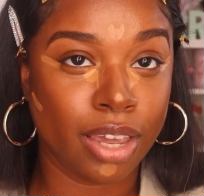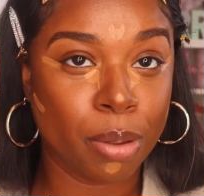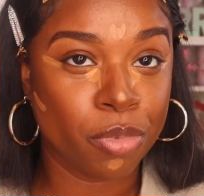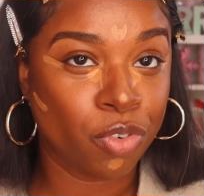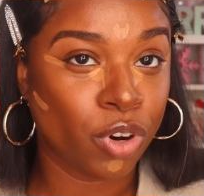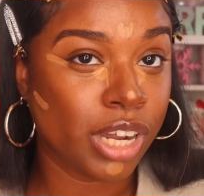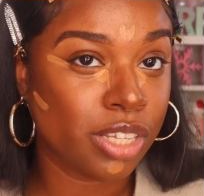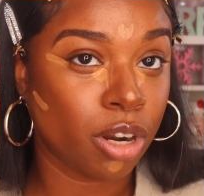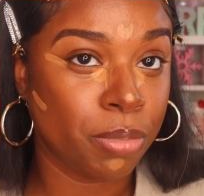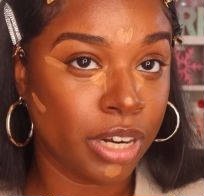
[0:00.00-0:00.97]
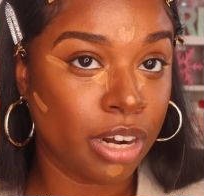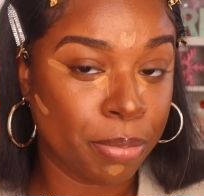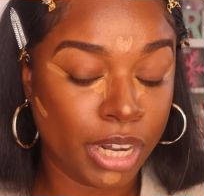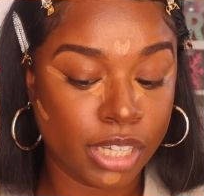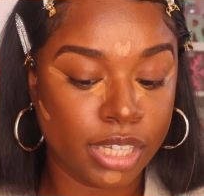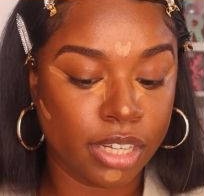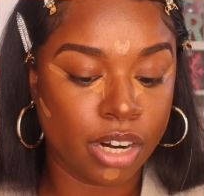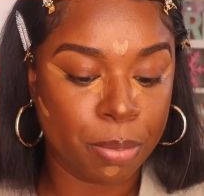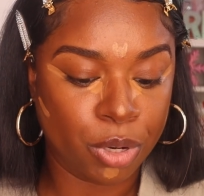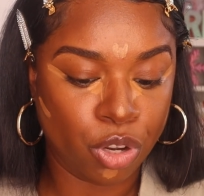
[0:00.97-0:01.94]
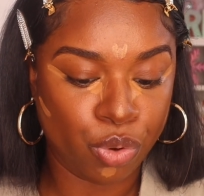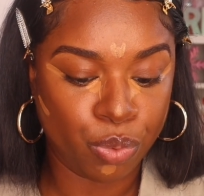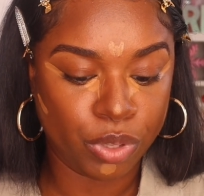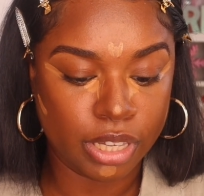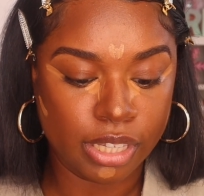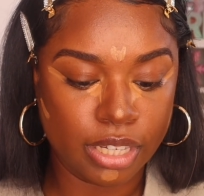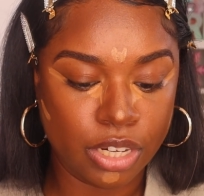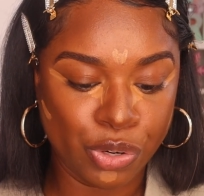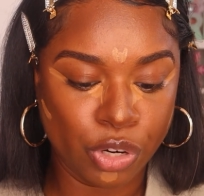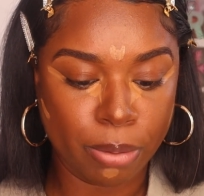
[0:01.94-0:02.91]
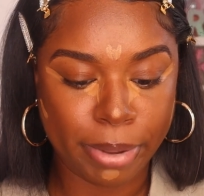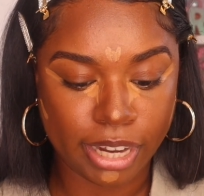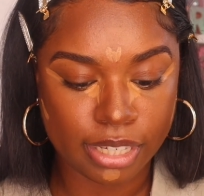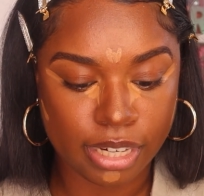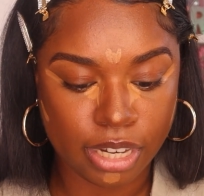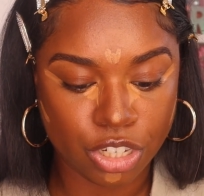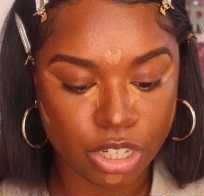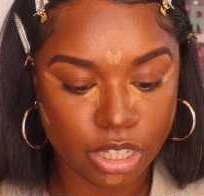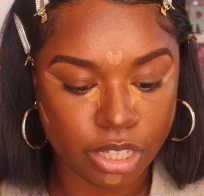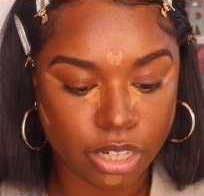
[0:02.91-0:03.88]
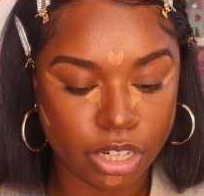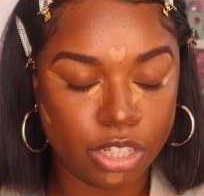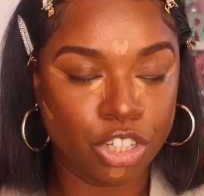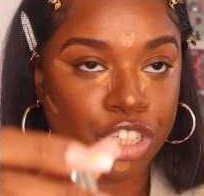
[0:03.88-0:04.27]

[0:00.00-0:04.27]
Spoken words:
And before I start blending out my concealer, I'm going to go in with this Dior Backstage concealer in the